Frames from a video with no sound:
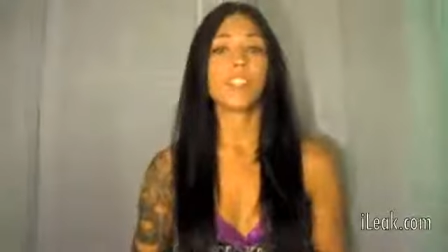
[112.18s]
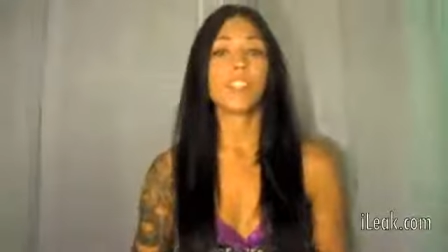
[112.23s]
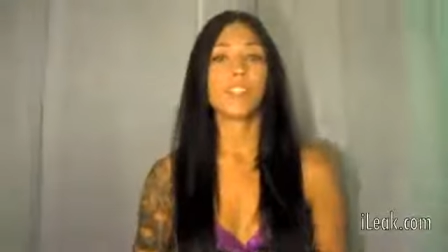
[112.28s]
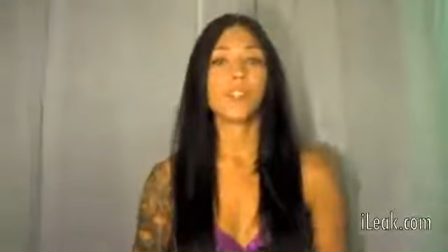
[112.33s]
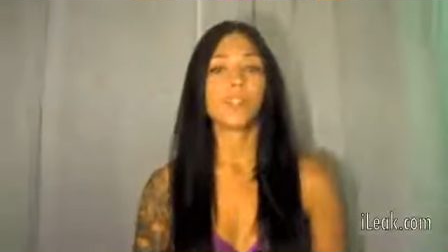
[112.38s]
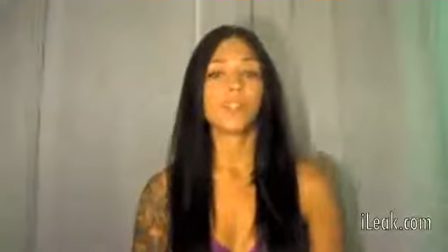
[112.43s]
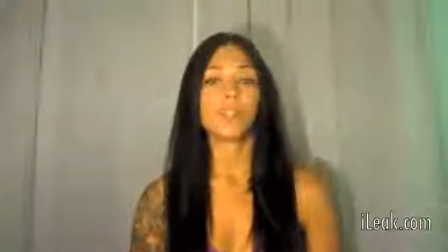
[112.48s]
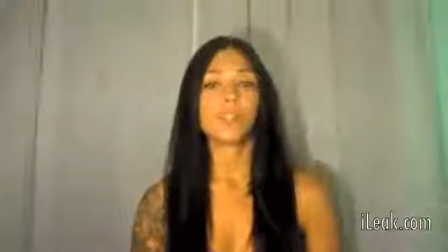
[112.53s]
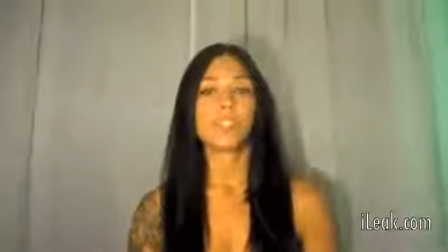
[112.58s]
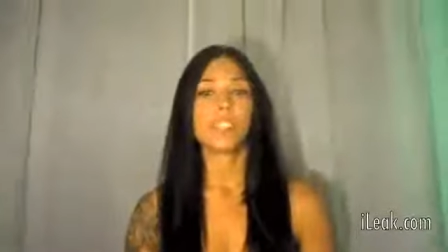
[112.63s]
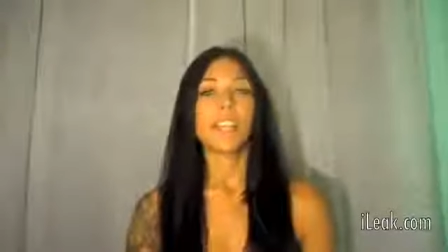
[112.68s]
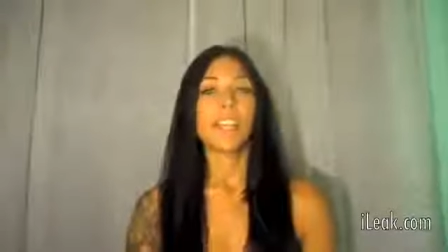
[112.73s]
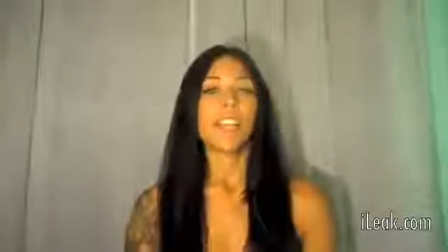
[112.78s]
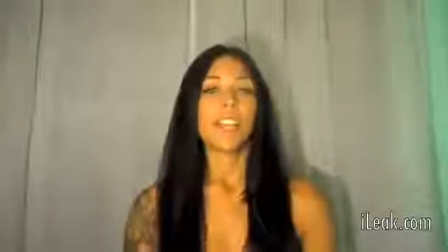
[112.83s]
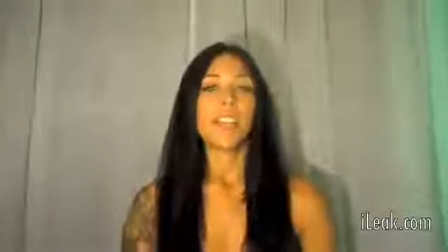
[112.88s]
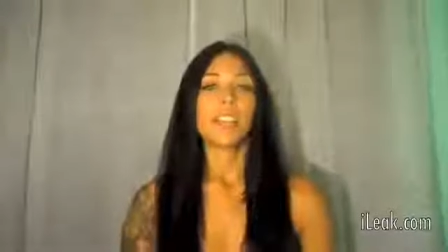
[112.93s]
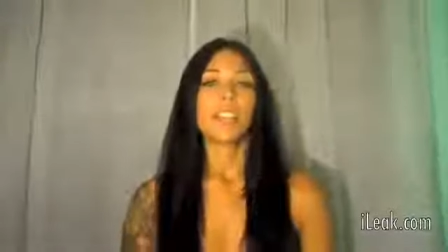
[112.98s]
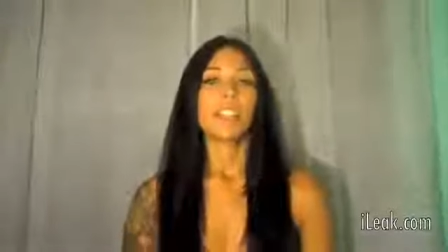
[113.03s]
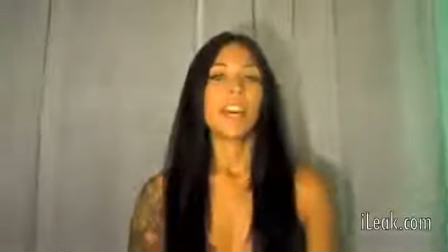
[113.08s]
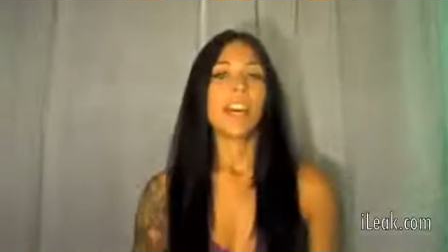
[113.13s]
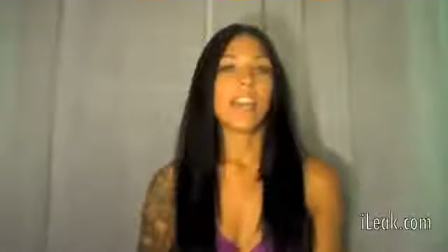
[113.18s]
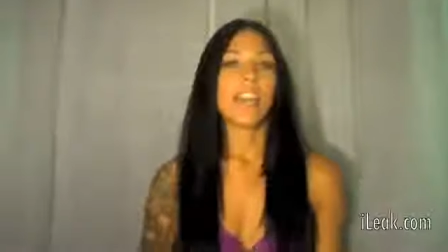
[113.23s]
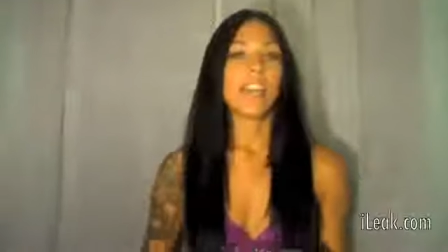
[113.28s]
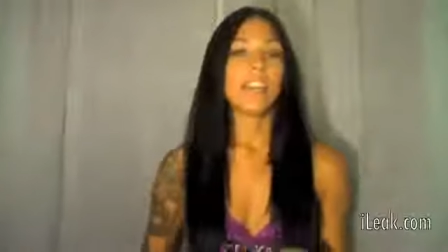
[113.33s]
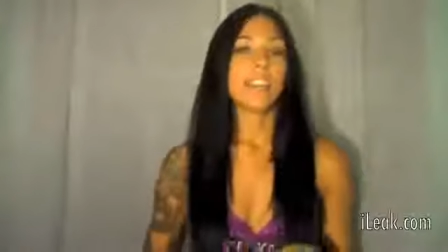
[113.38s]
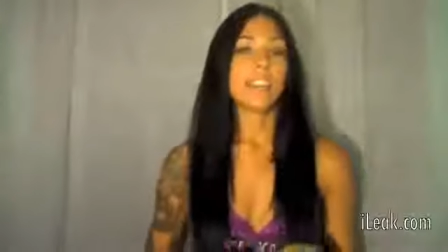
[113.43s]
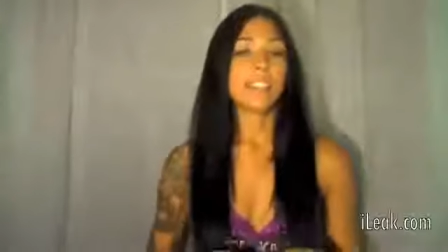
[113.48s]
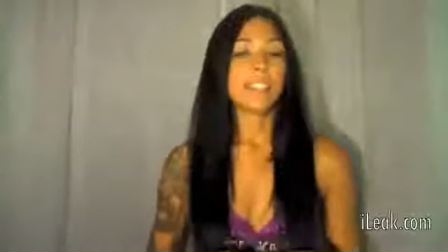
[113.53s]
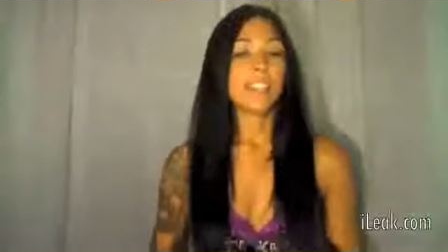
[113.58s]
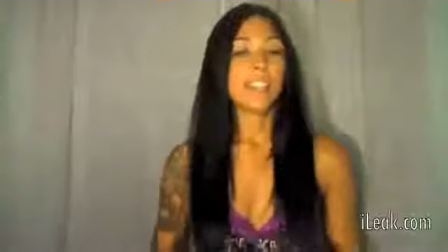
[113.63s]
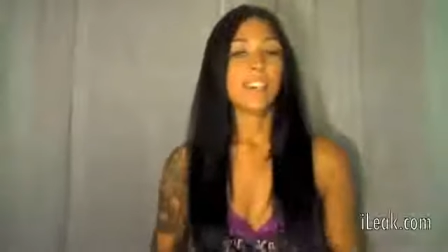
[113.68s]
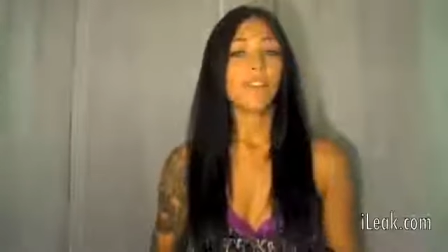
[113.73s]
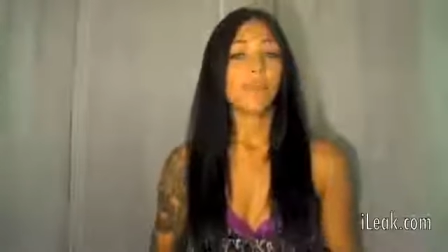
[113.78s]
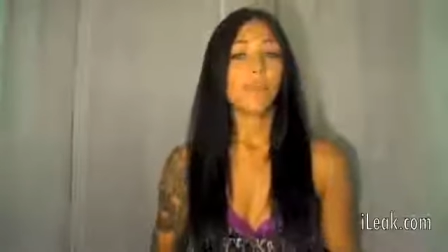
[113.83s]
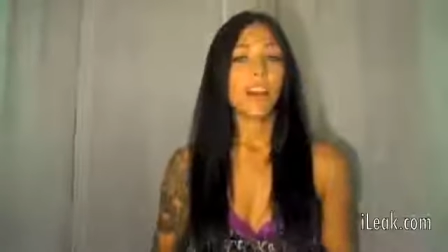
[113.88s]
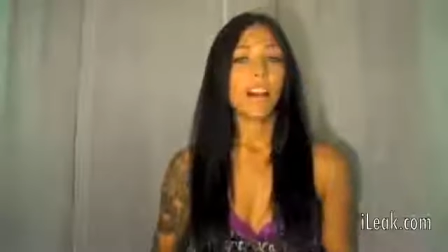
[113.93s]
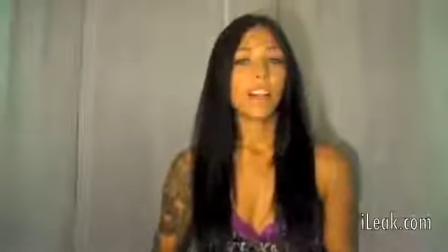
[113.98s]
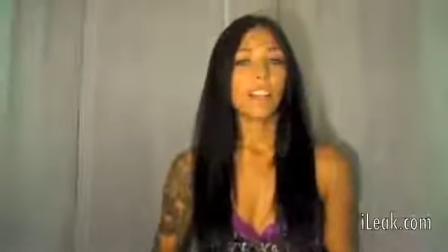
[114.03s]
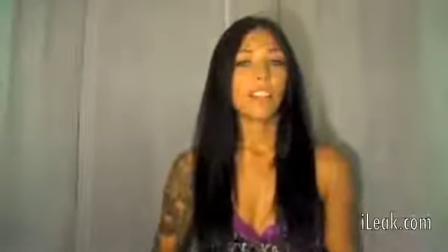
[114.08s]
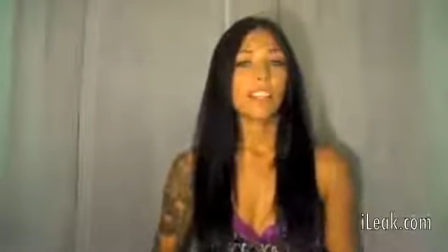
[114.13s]
news like
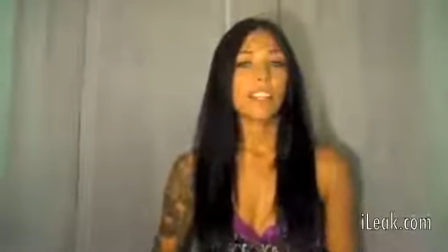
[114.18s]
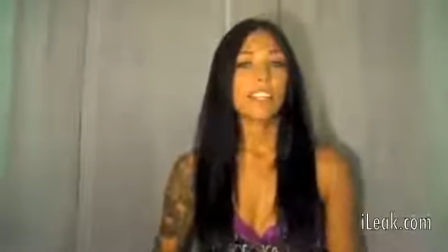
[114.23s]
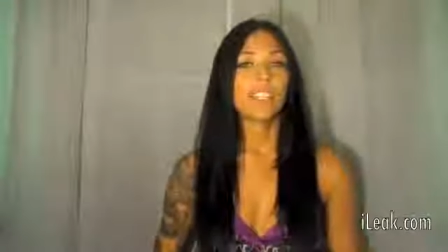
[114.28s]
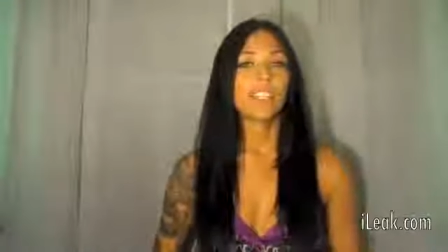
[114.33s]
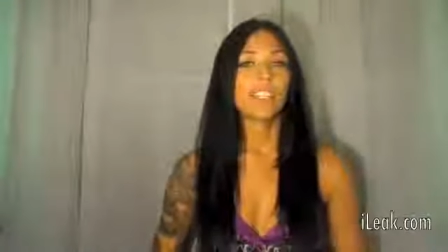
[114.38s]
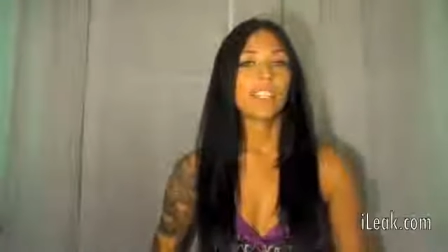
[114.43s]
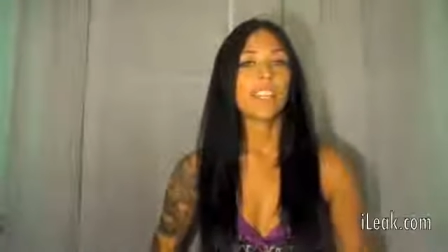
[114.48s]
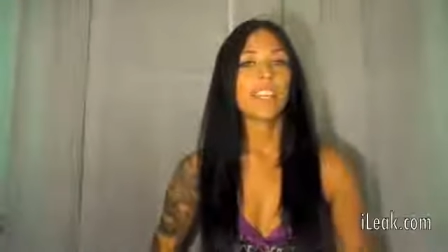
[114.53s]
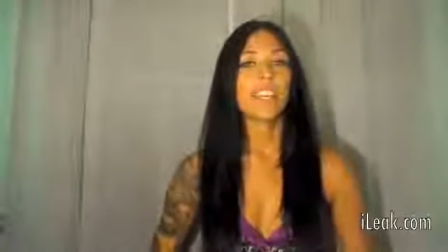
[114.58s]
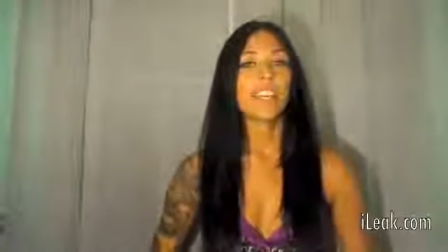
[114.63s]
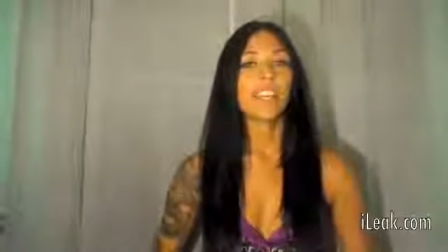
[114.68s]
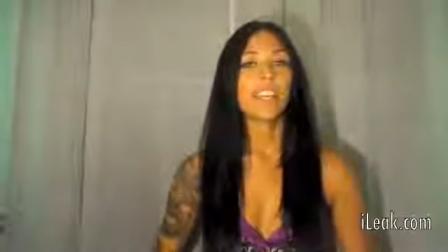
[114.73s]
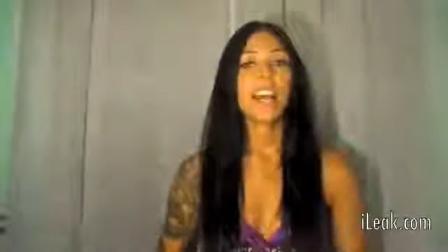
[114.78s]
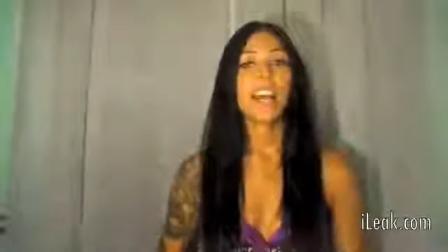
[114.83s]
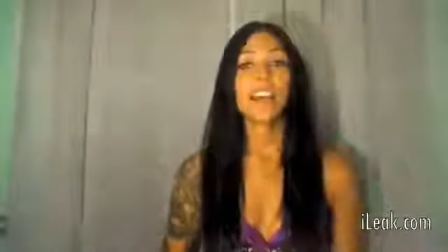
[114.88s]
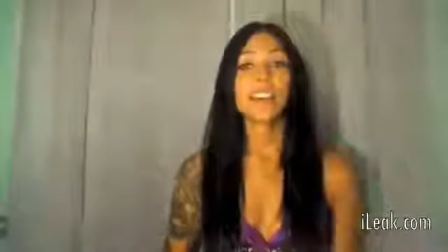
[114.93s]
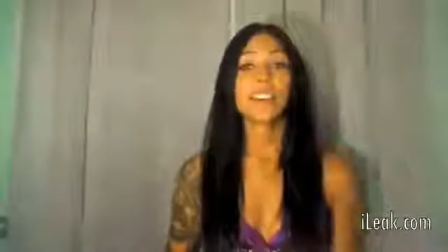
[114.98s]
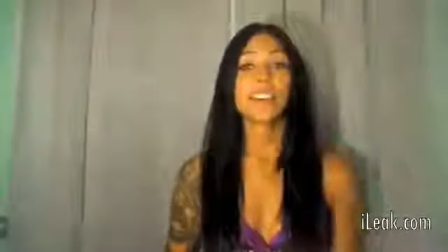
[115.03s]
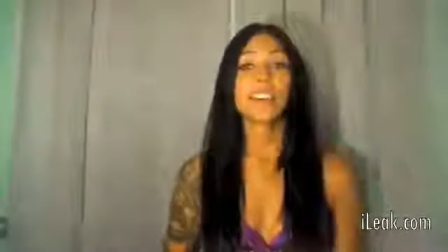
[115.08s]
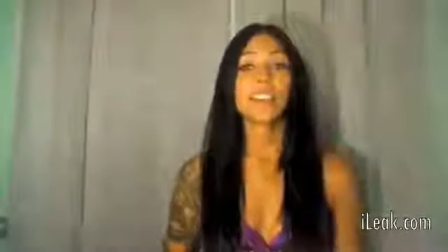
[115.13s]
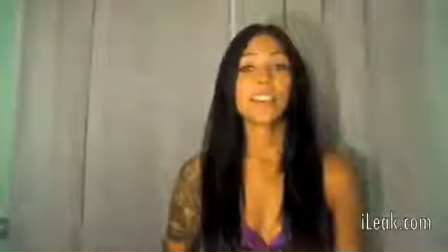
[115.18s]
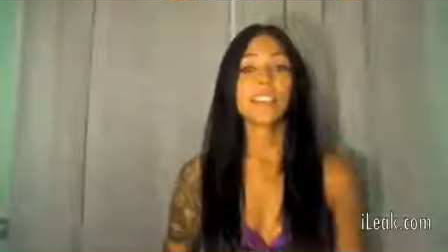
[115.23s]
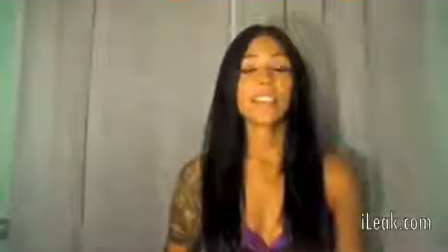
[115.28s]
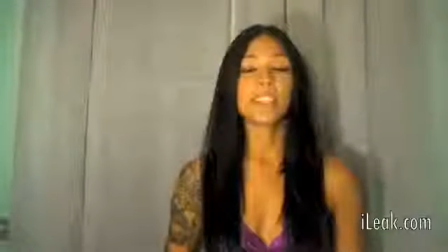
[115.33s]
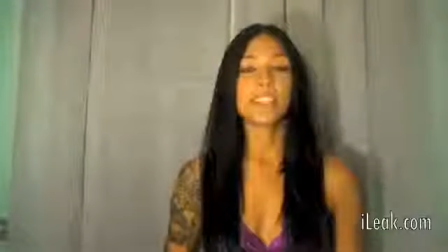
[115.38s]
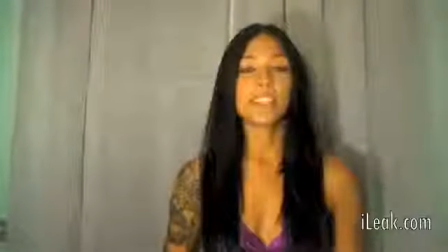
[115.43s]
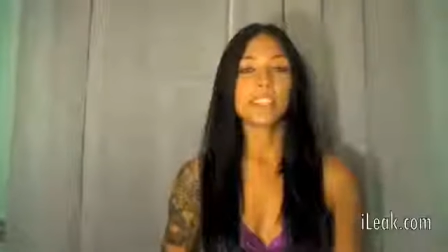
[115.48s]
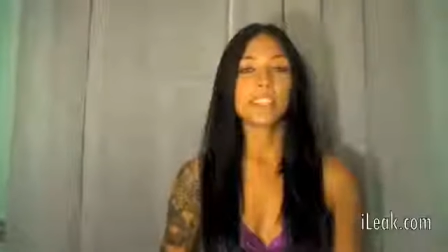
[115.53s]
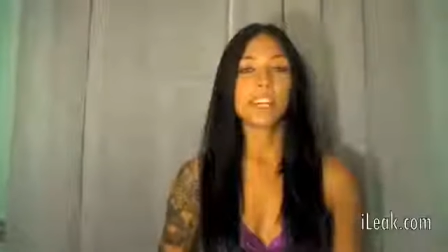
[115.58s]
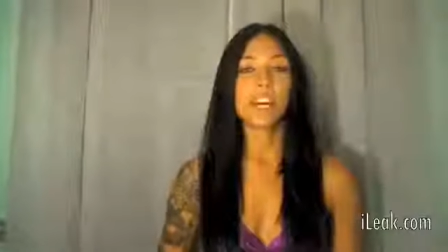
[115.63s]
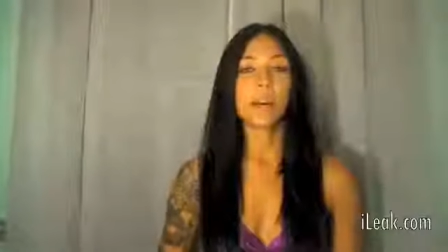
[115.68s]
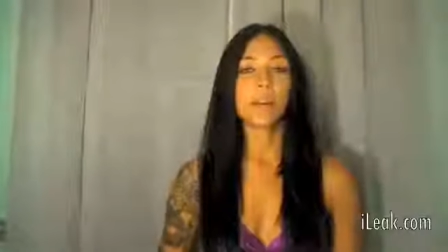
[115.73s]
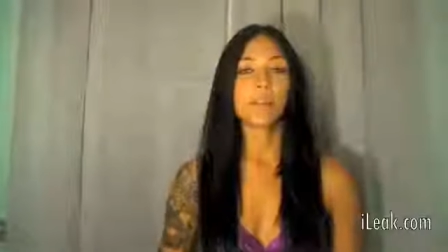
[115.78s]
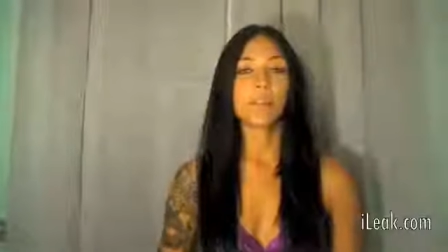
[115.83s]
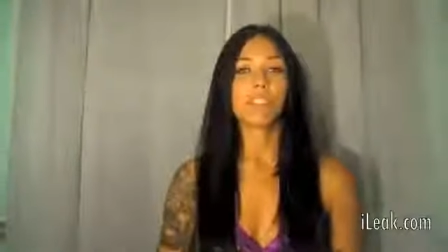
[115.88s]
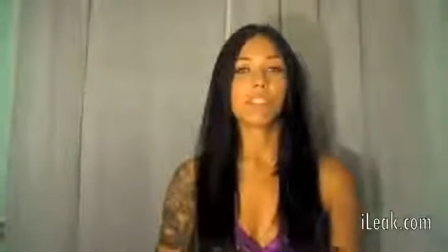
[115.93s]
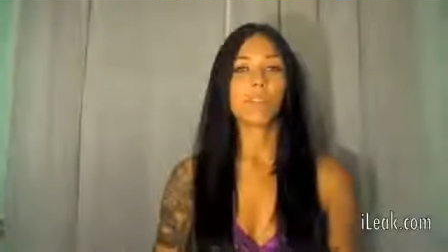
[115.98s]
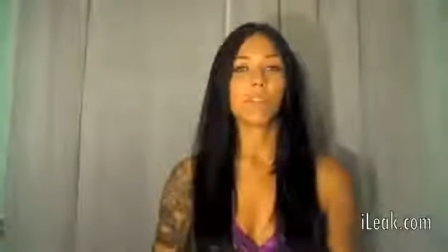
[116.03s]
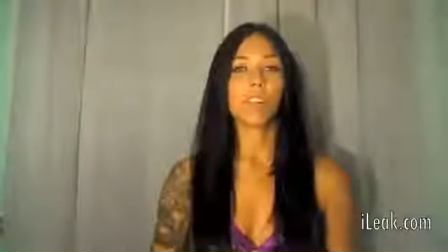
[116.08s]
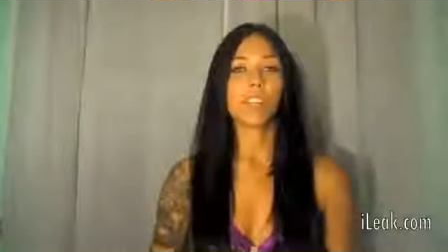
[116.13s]
Dave Pell is, then I think that this
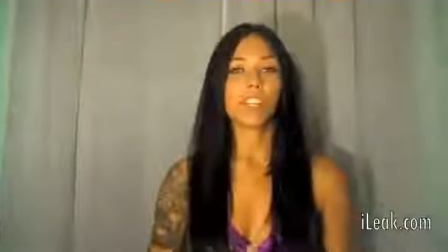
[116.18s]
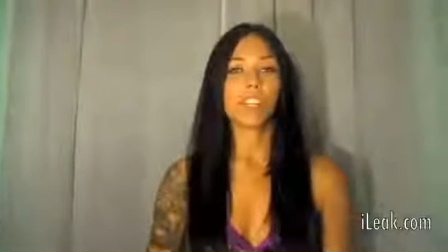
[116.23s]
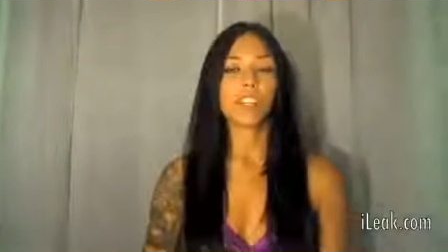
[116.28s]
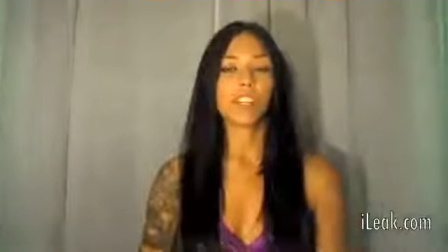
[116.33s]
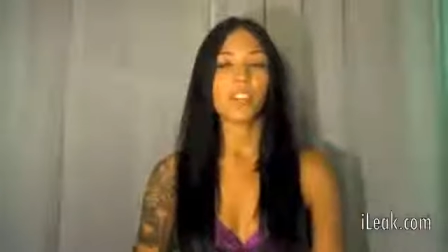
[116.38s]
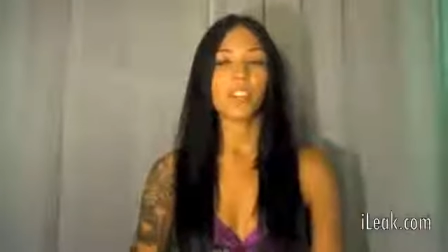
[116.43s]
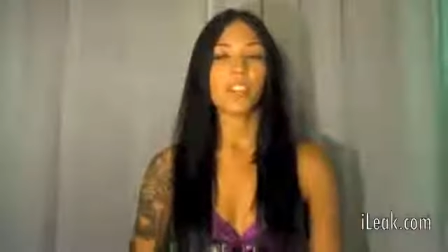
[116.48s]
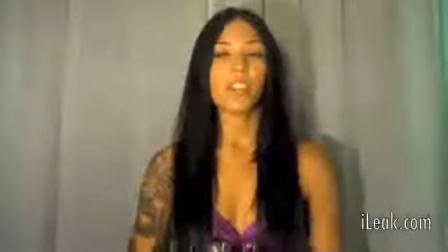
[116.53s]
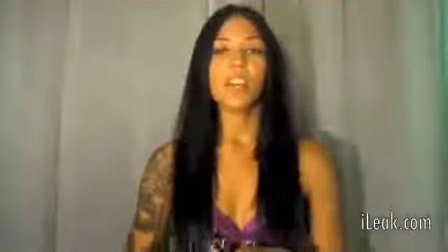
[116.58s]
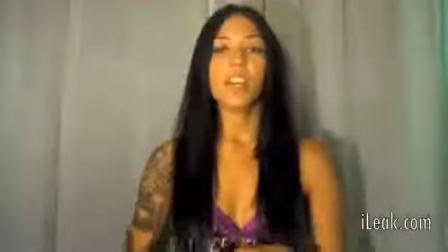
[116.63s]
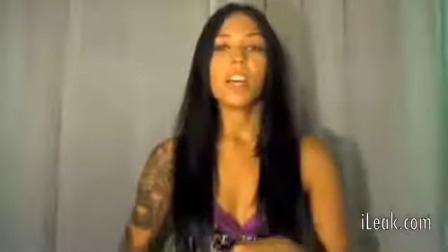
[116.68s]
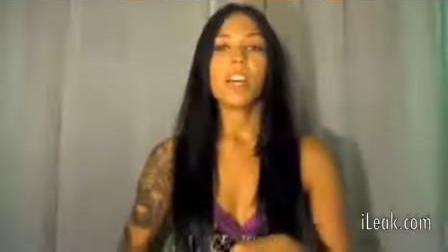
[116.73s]
app is for you.